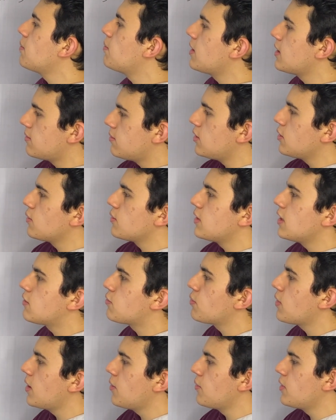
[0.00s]
But,
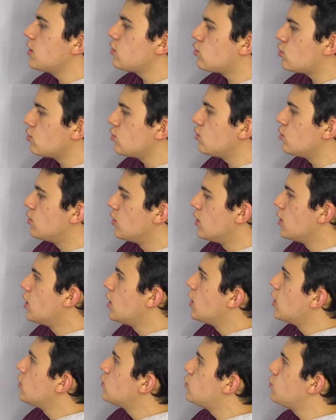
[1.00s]
that's what I wanted
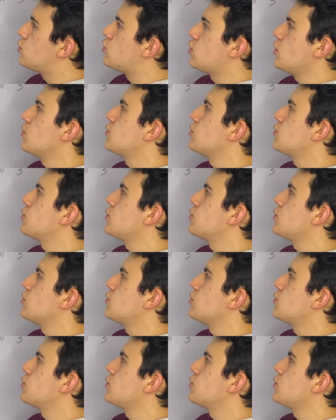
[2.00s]
to show